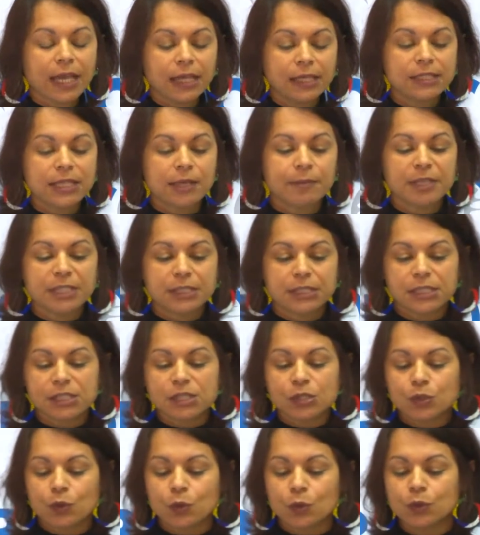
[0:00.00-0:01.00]
academic
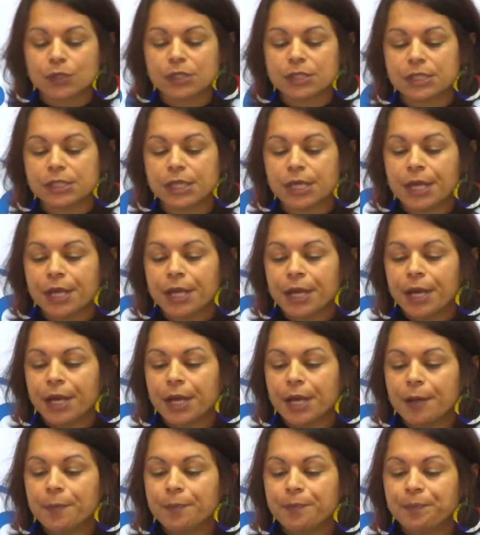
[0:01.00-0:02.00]
discourse,
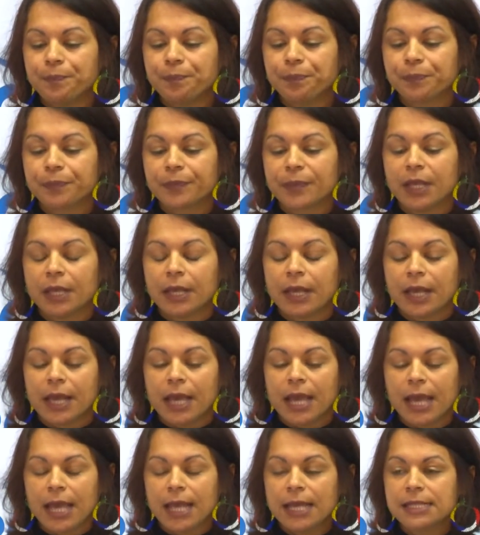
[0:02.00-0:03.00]
um,
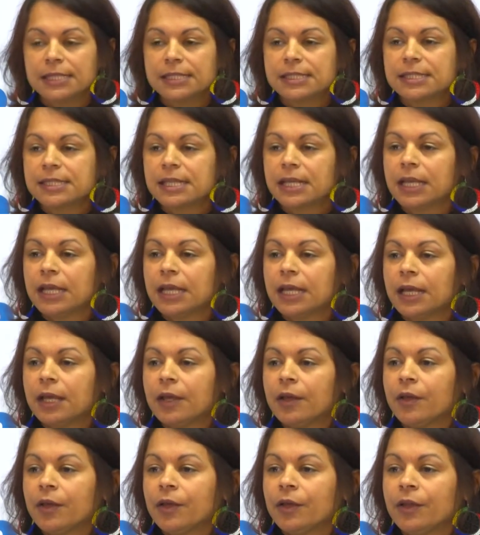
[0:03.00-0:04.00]
as
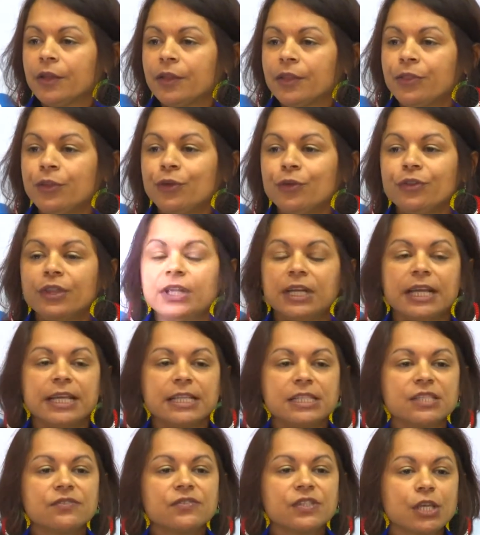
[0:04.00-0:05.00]
through the
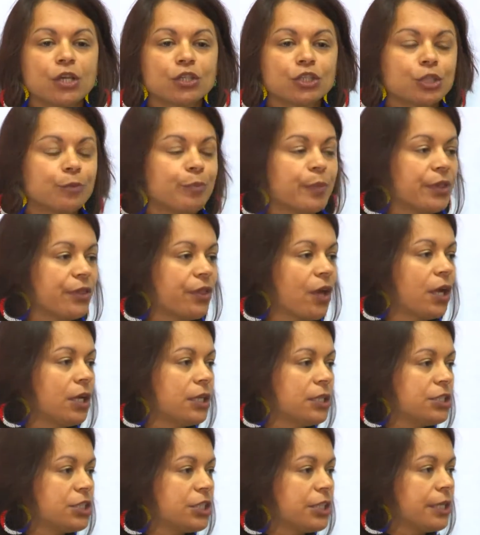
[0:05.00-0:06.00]
lens of social
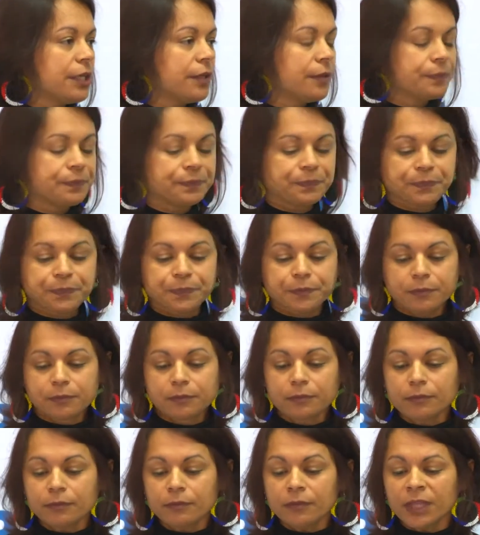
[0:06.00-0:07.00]
pathology,
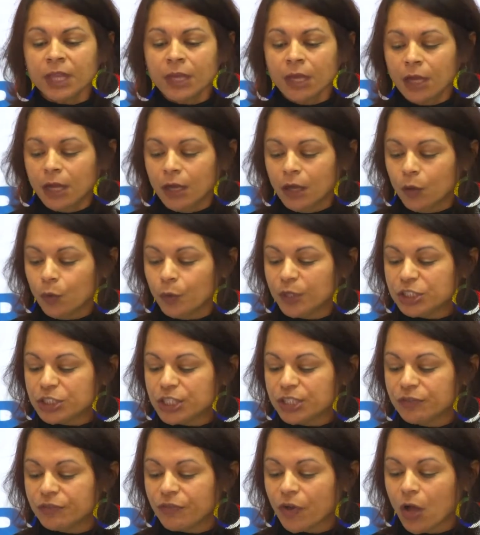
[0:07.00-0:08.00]
uh,
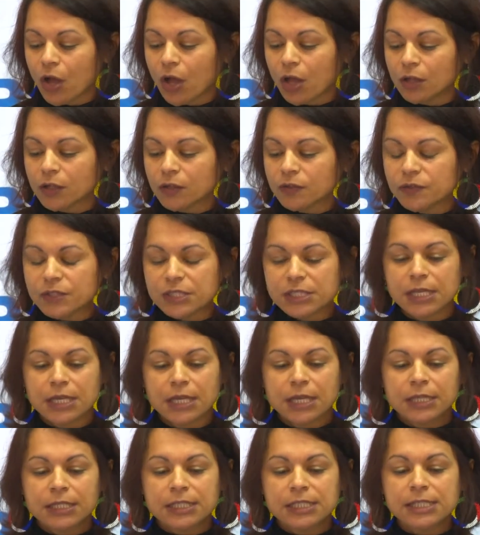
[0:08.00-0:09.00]
which involves
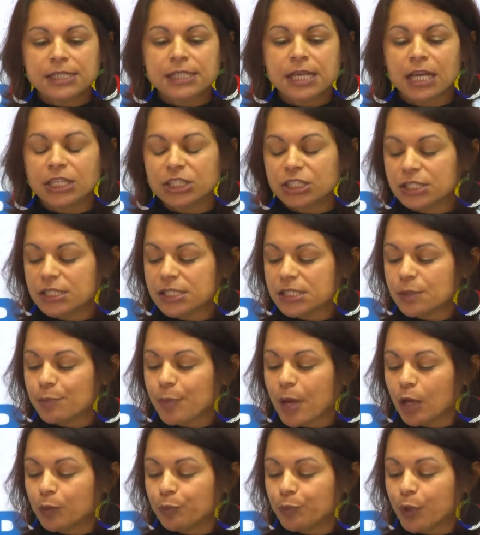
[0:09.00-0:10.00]
discussions
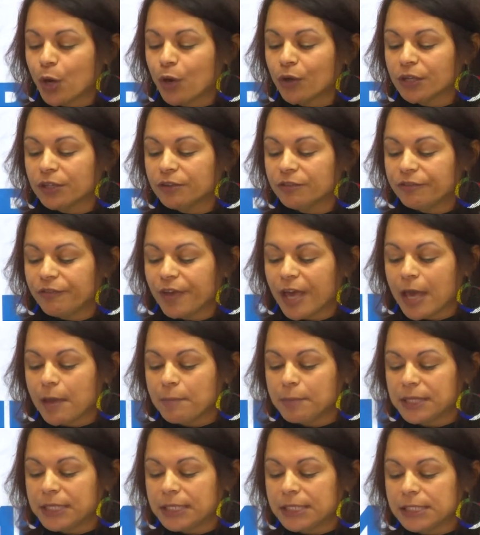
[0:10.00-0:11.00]
about broken
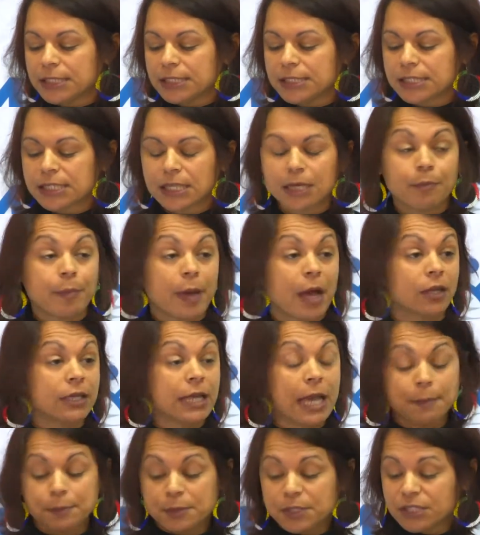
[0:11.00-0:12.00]
families, about
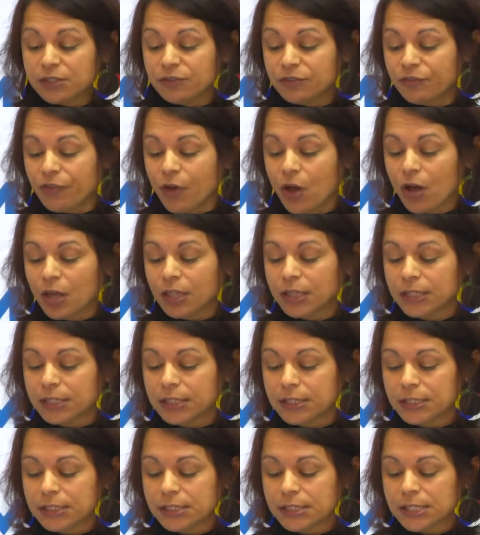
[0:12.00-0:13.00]
absent
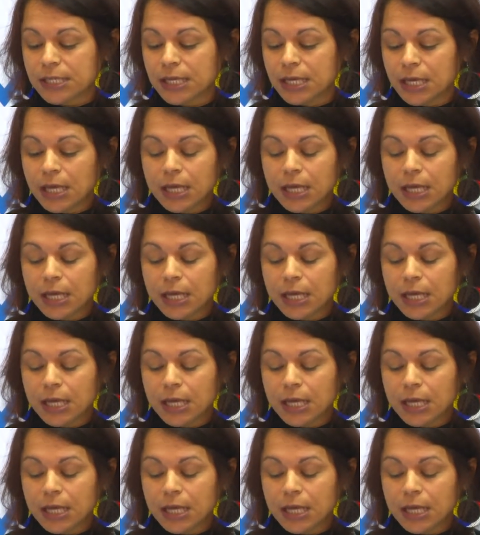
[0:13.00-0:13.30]
fathers,